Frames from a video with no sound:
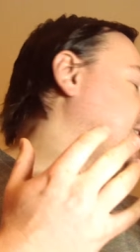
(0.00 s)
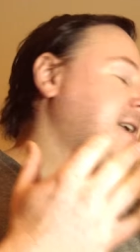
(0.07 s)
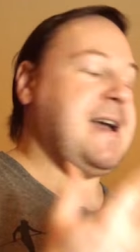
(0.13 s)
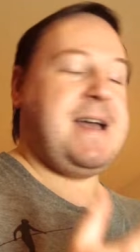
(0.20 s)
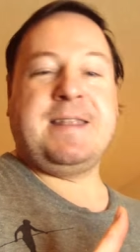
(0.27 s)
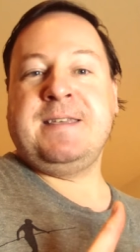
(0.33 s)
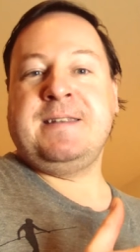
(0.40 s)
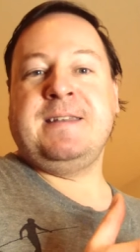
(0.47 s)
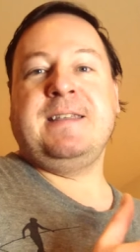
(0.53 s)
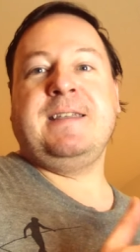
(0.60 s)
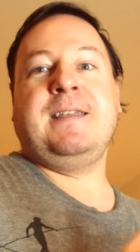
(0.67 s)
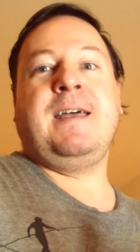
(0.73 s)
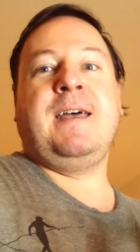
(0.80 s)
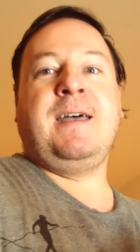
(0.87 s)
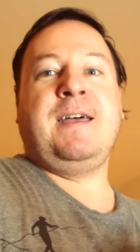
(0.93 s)
Canon
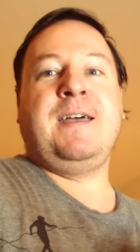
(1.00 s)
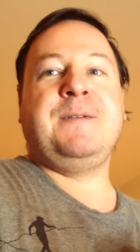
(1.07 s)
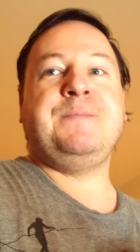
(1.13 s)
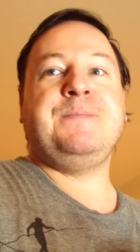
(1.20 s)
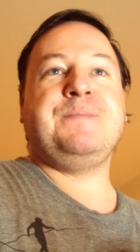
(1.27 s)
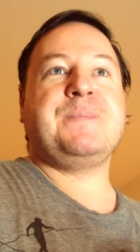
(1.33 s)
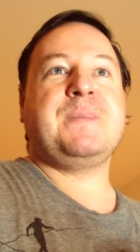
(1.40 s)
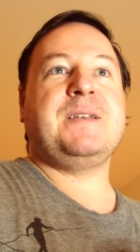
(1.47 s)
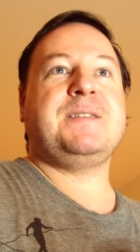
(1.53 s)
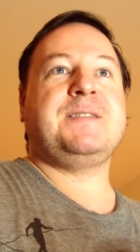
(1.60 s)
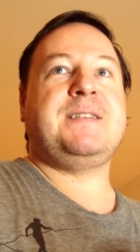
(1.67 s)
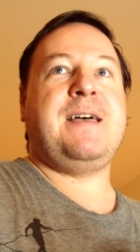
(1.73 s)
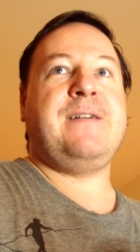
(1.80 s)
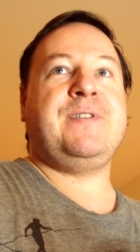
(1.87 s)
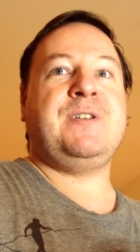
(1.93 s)
um,
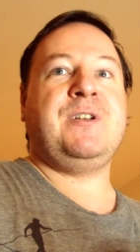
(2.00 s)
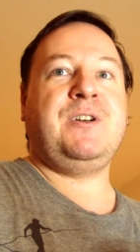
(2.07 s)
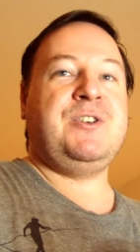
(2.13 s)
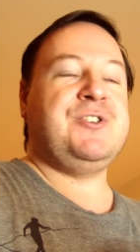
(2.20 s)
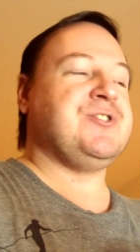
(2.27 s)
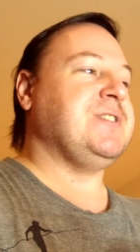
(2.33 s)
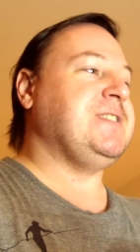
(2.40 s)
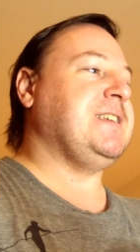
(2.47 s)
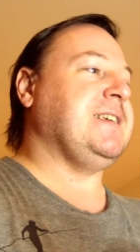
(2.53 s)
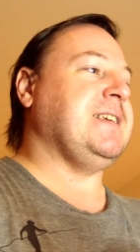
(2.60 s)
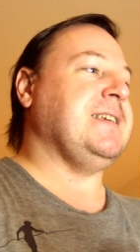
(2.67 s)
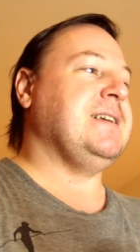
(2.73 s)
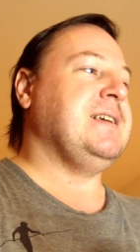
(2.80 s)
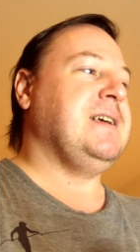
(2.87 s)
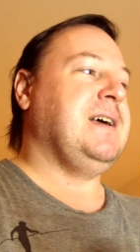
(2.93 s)

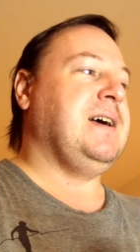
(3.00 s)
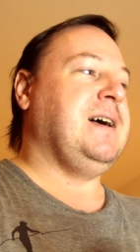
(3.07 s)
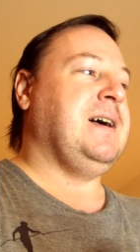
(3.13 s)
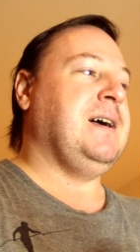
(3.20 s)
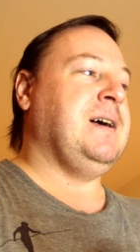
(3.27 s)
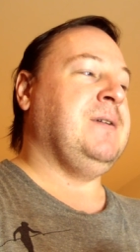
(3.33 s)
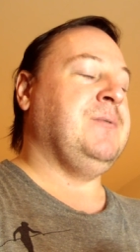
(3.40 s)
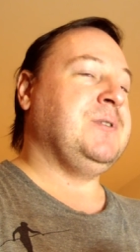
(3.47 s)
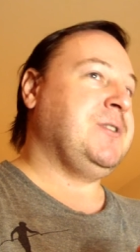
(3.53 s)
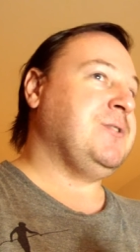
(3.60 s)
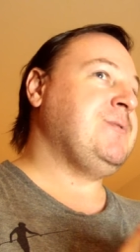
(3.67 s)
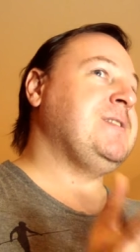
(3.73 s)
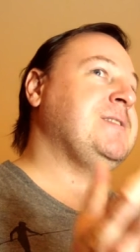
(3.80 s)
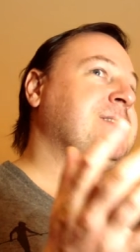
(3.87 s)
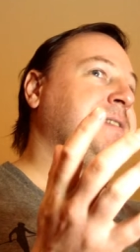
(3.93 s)
700D. Uh, one of the
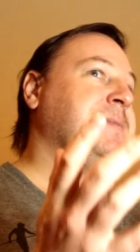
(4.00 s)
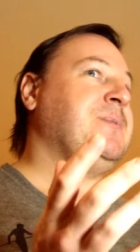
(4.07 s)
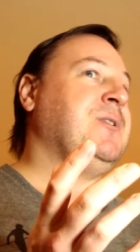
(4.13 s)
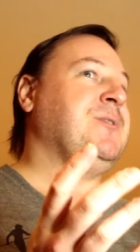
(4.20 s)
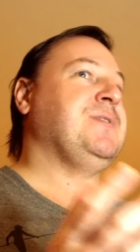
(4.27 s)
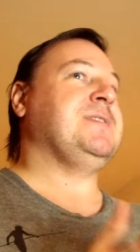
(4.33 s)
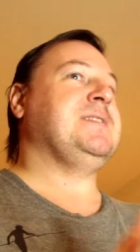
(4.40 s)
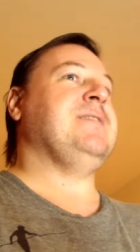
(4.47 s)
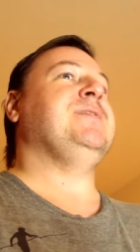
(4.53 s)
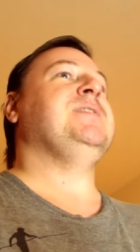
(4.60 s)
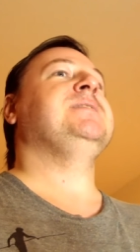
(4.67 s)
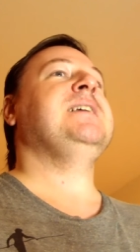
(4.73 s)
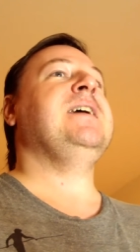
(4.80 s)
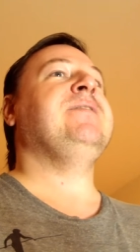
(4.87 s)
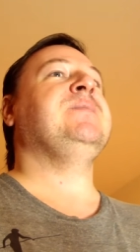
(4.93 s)
reasons I bought the
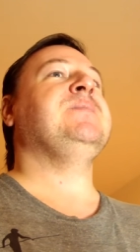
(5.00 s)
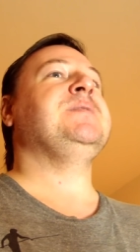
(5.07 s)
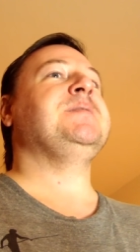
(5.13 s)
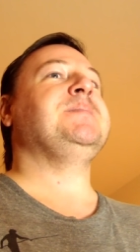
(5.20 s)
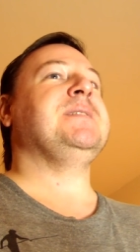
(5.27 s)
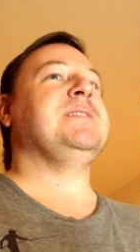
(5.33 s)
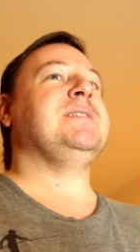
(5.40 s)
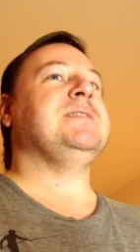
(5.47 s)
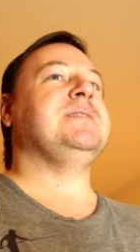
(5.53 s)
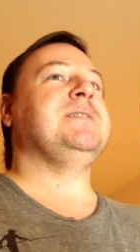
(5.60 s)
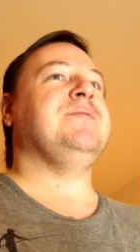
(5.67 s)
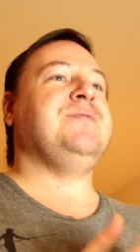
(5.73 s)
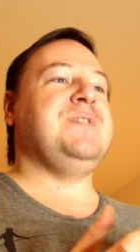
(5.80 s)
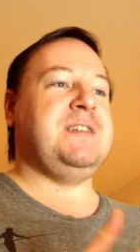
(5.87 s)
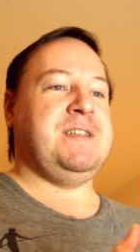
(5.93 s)
77 was because the
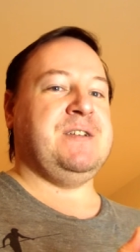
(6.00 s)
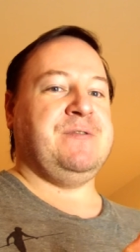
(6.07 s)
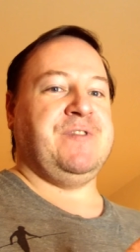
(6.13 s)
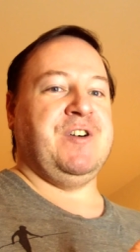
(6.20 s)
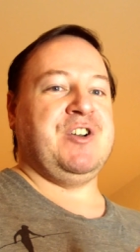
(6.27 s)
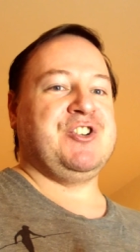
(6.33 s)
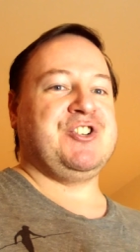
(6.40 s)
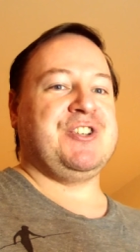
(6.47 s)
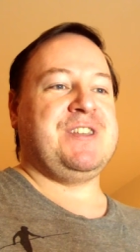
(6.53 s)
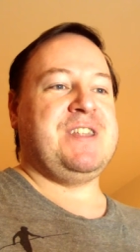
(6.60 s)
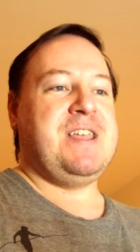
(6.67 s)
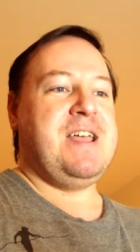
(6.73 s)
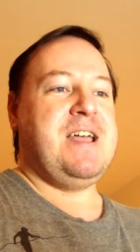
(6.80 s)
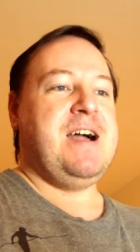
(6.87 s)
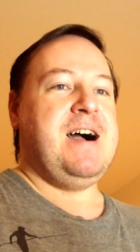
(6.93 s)
video function
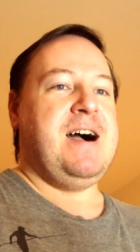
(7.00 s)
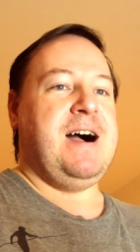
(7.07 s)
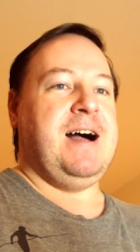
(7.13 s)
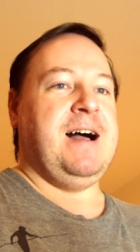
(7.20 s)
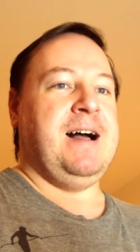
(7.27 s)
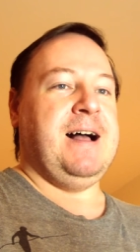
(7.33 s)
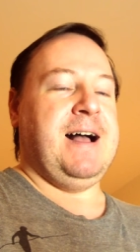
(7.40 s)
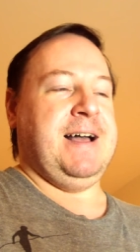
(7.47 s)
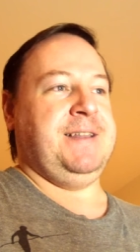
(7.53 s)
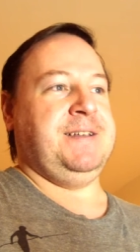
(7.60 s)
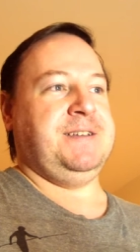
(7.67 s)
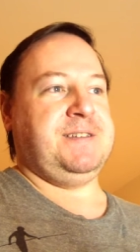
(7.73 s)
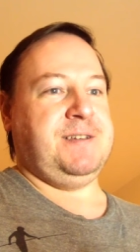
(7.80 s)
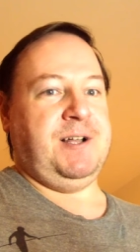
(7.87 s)
uh, and